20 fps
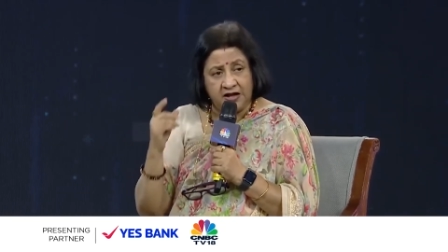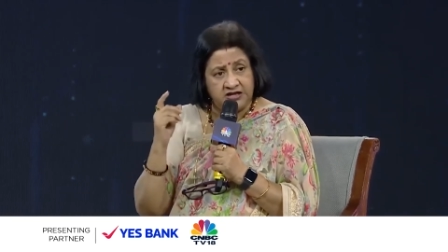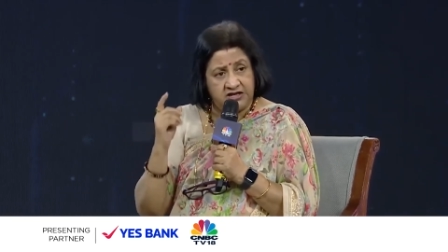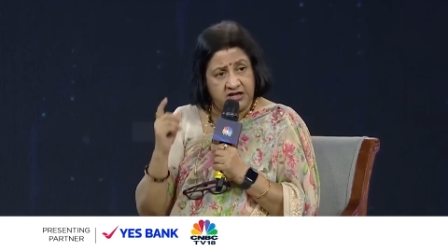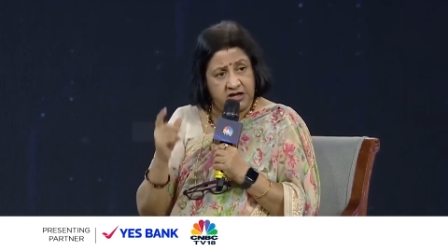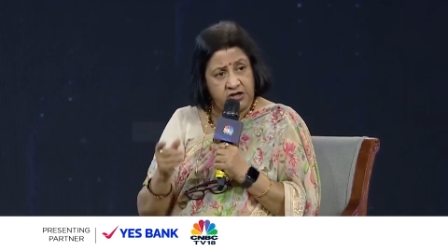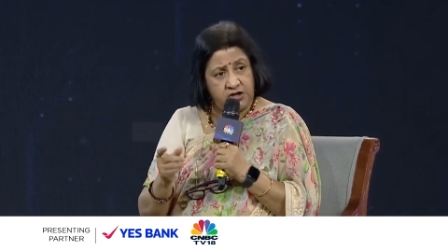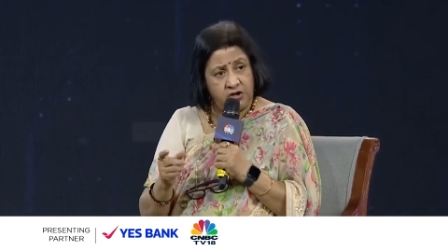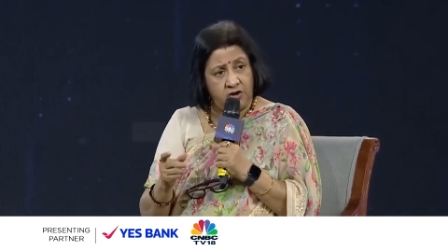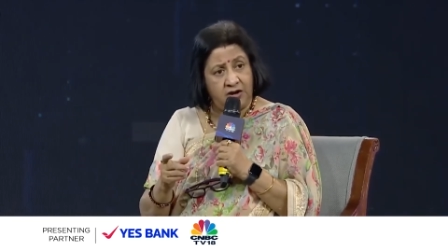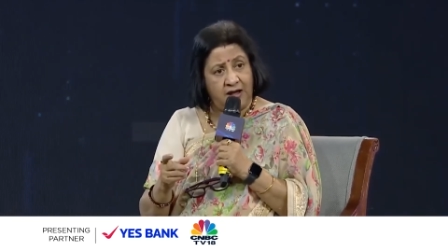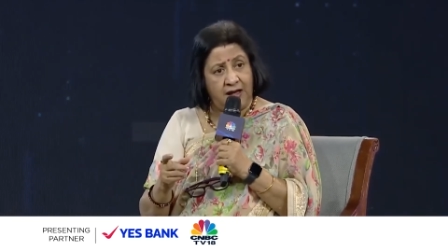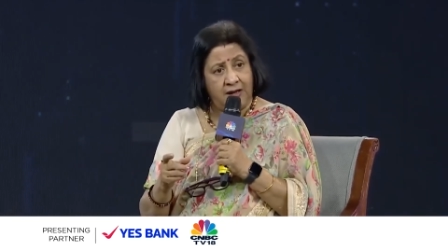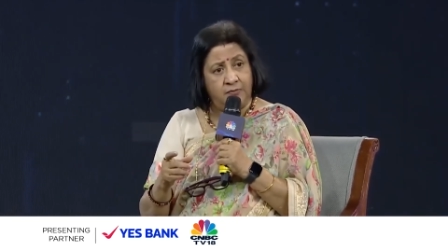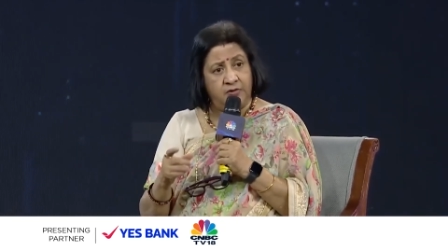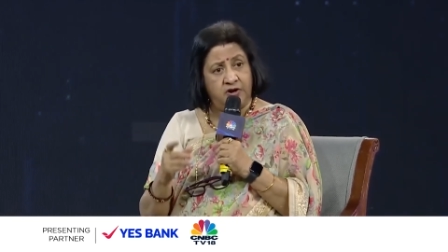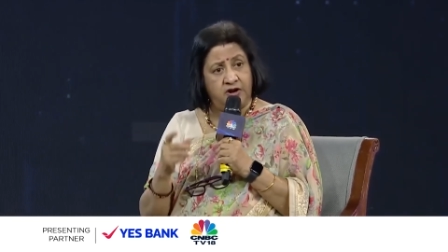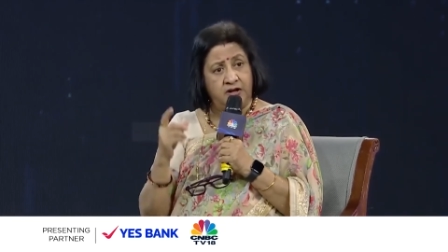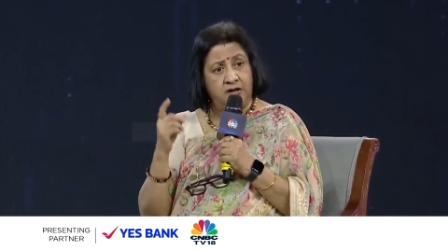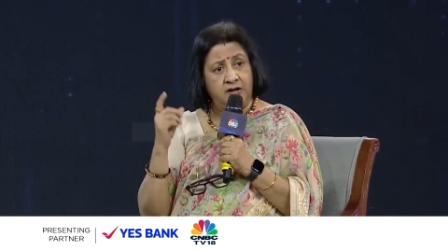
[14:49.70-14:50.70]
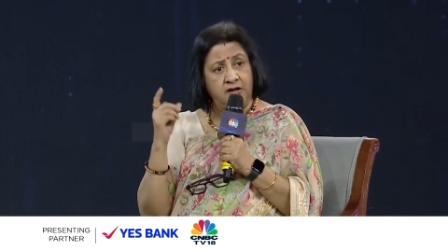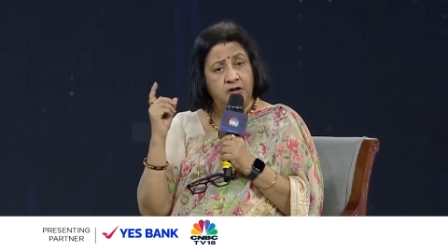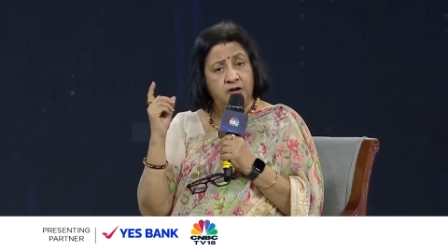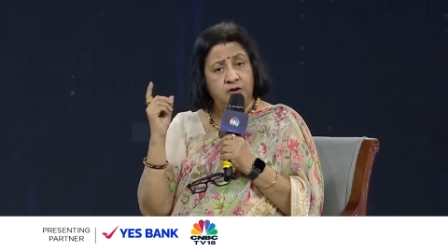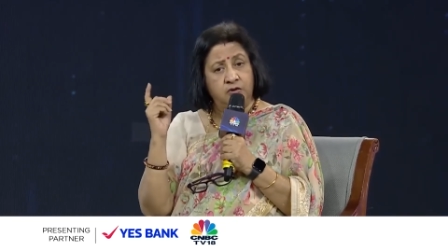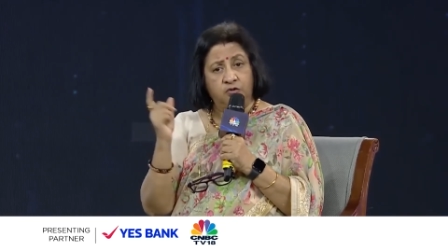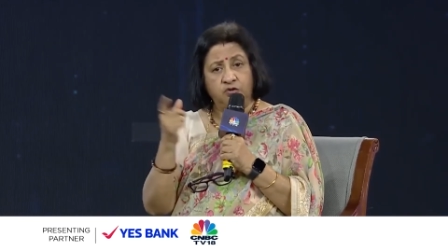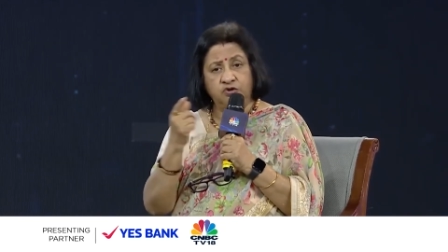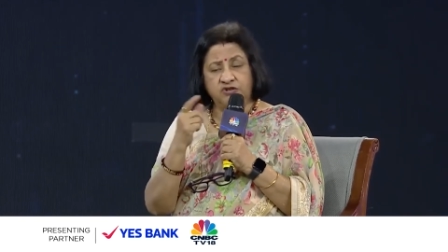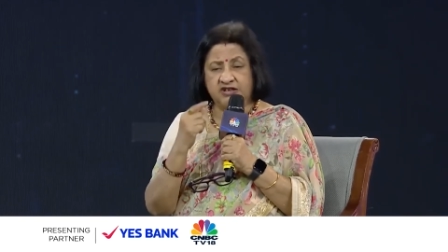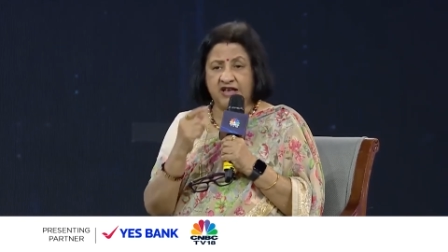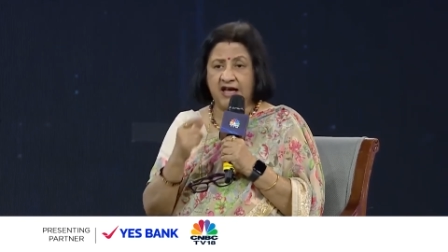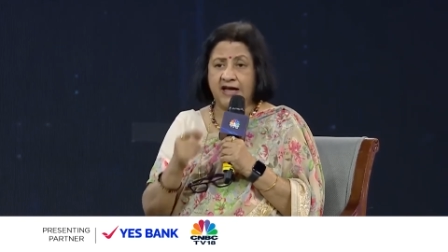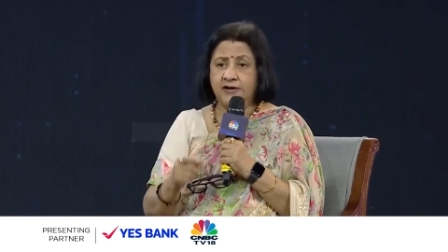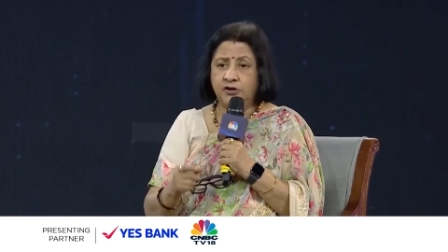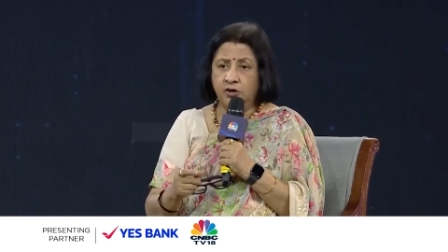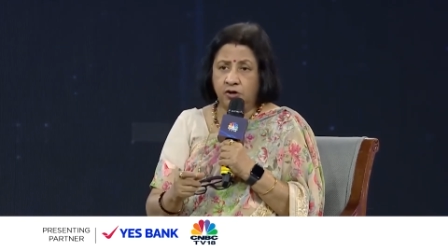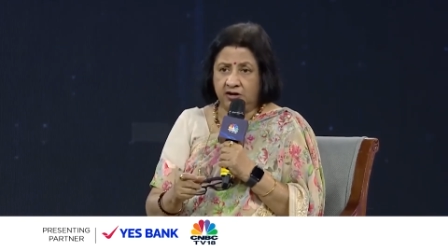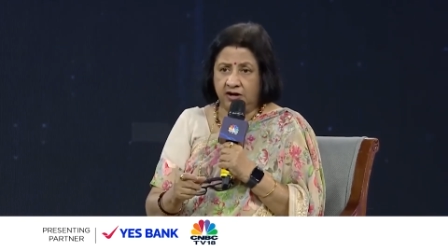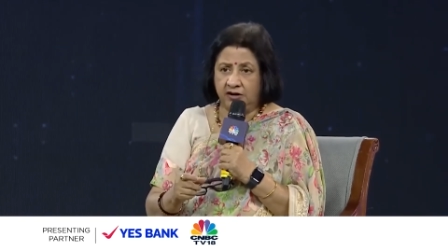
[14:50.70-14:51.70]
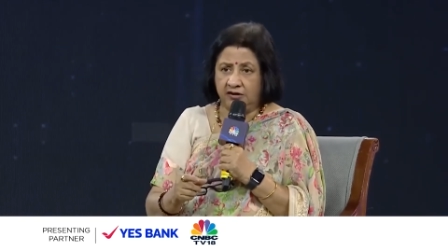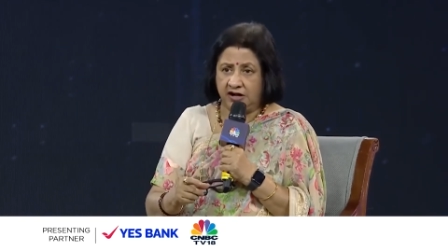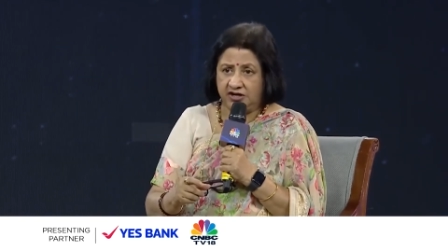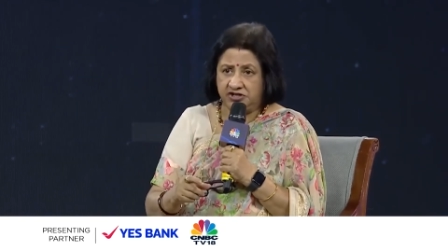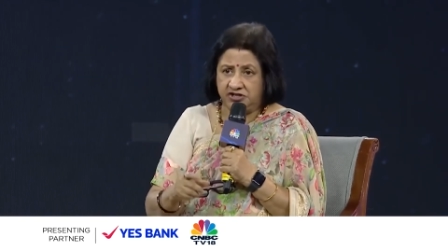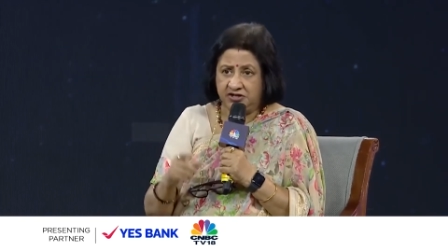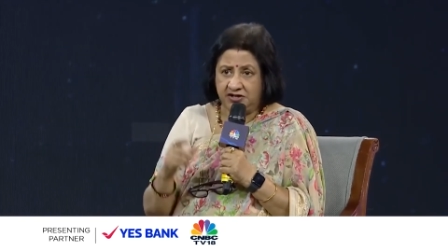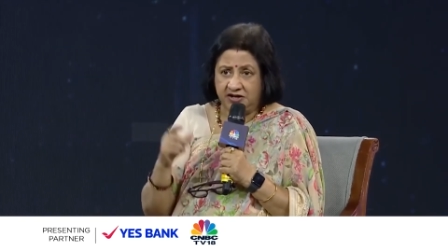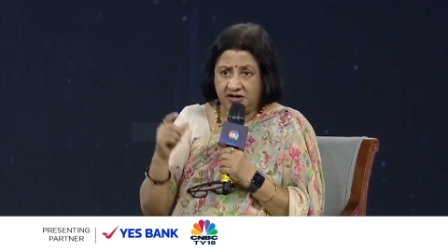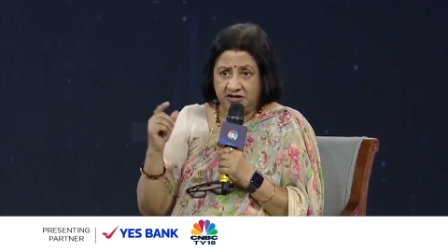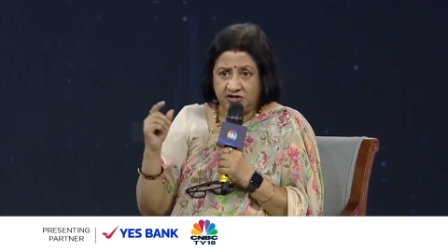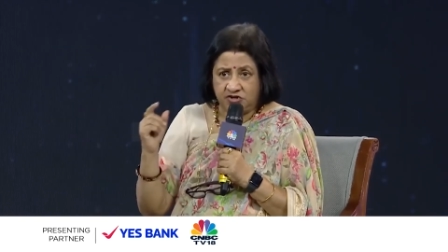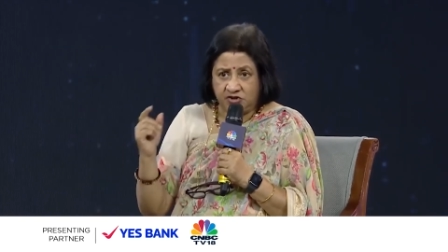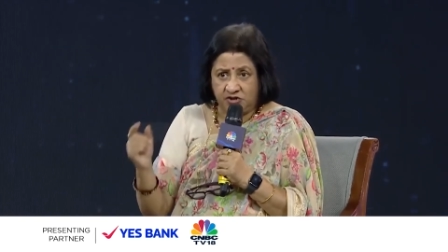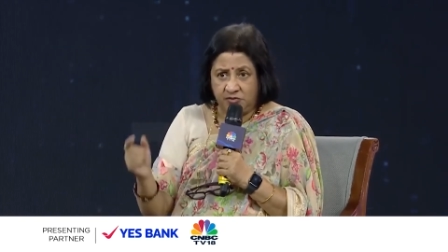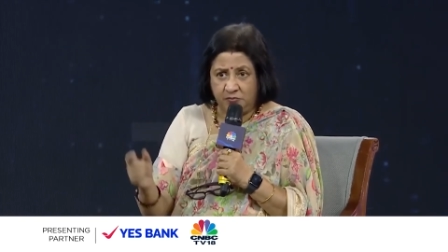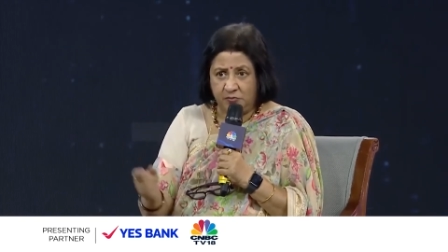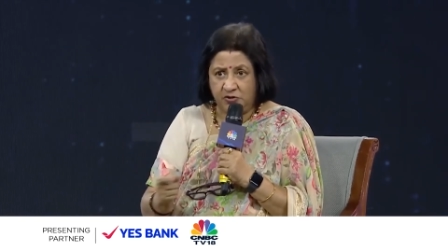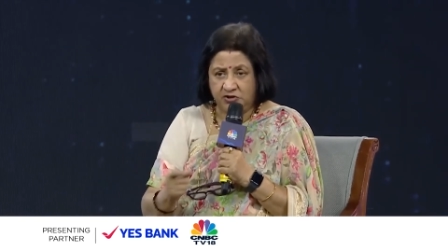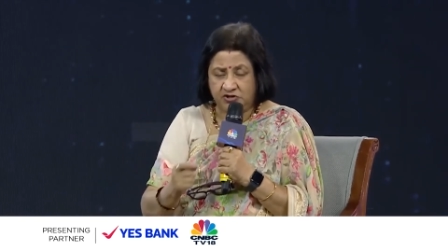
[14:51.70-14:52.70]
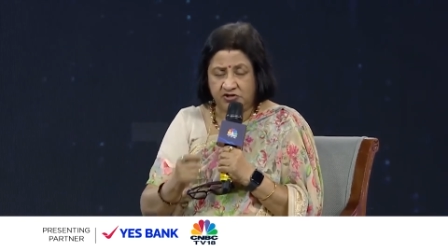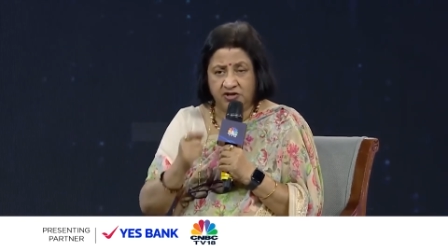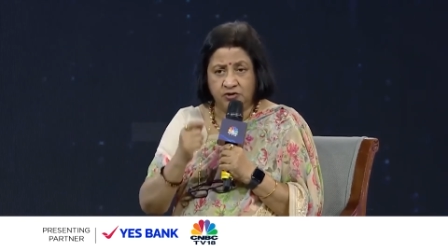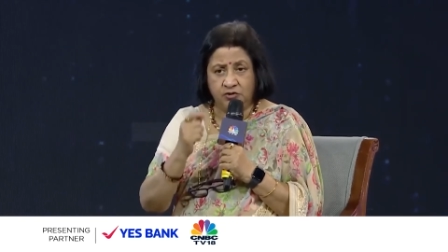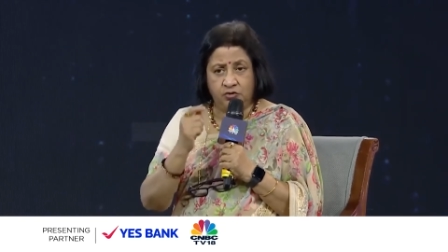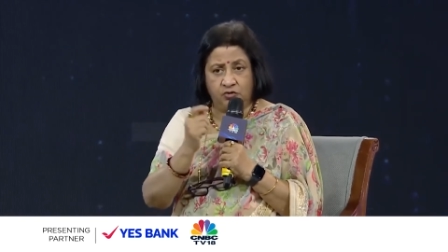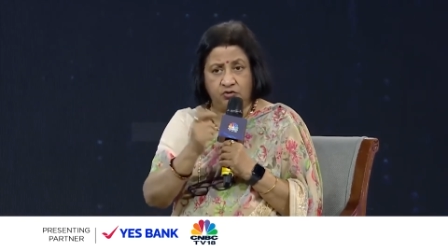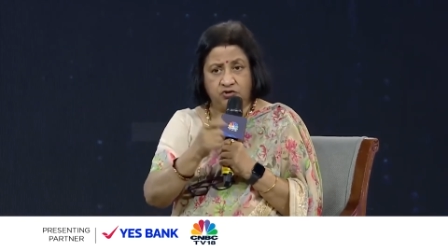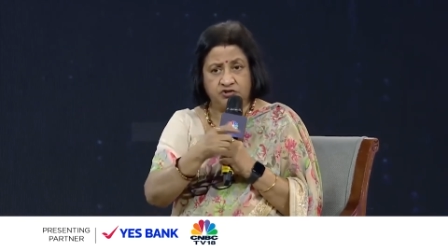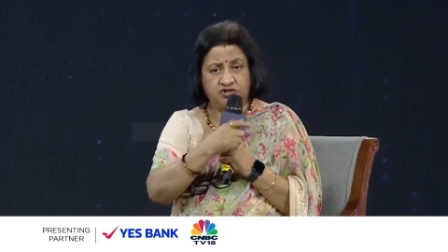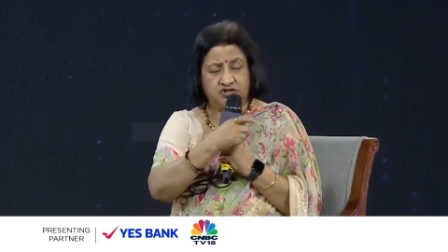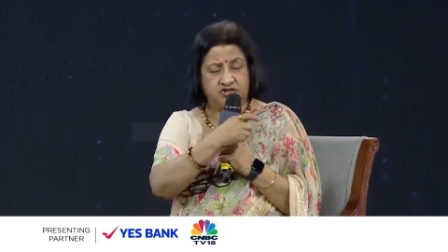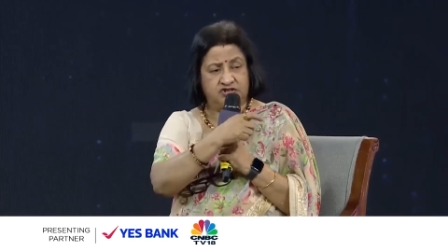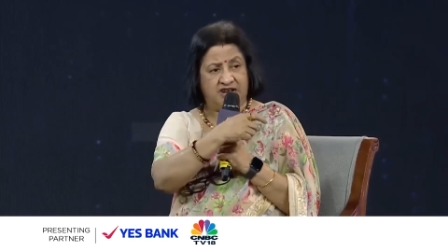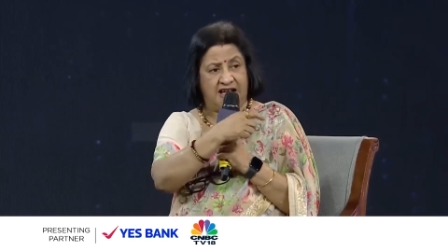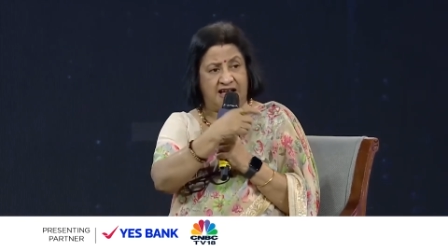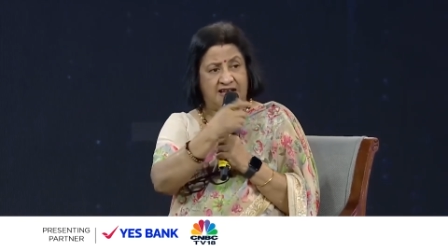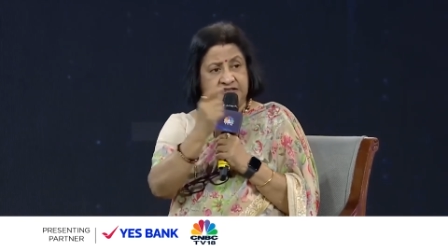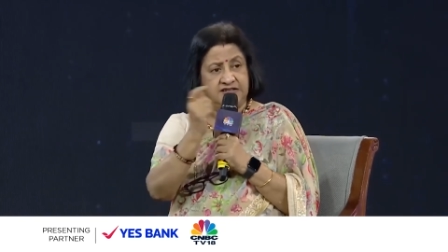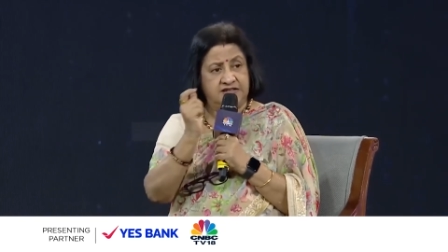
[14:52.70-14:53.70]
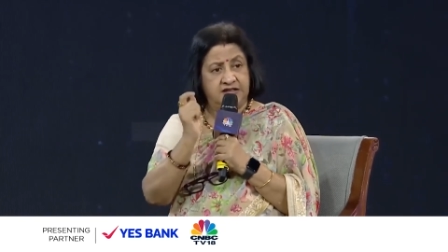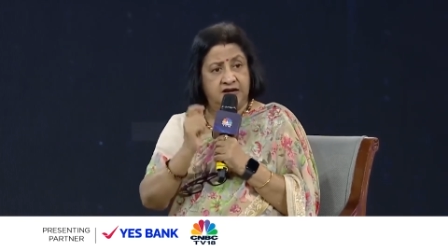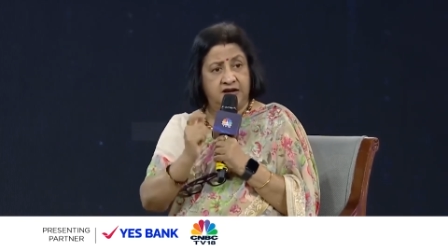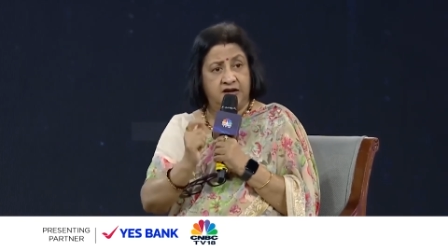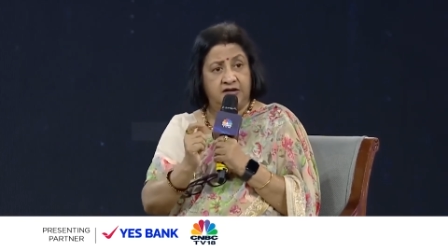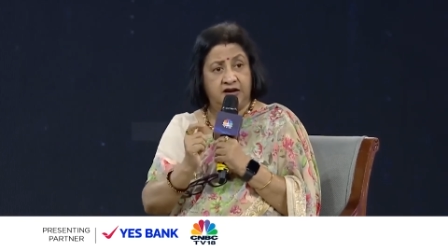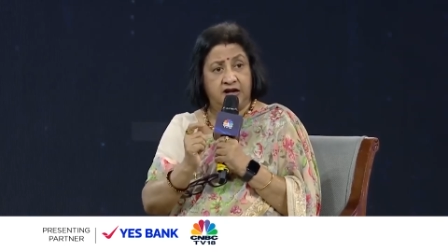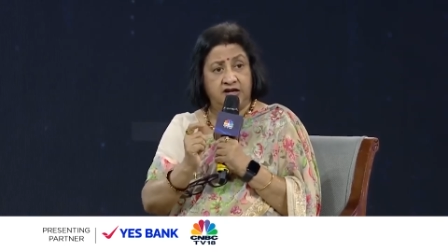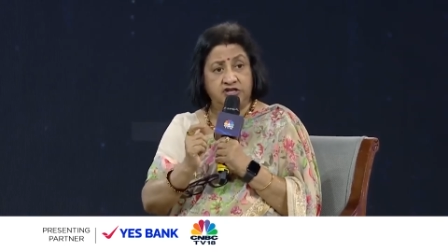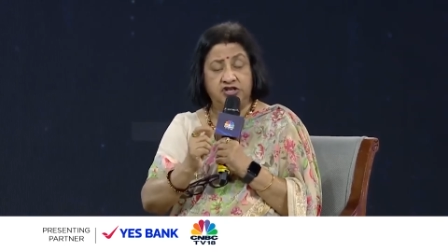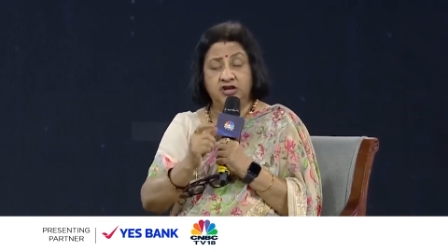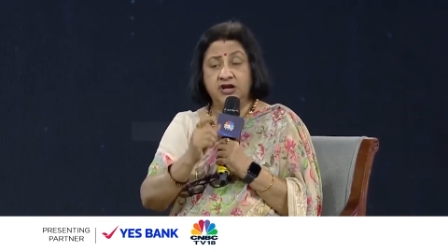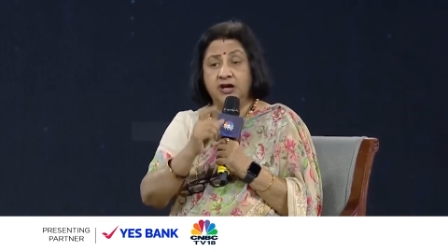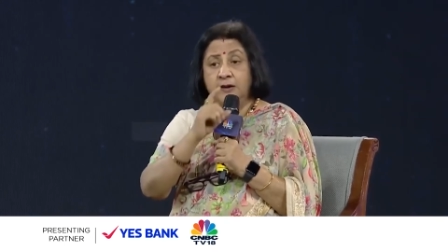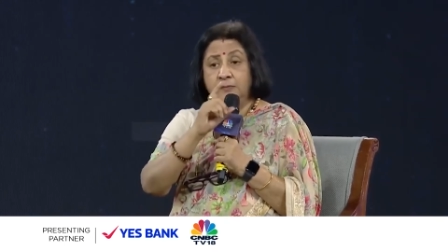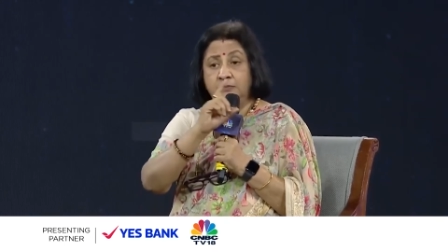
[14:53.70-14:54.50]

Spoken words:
take your camera, go scan your garage. So the person goes, scans the garage.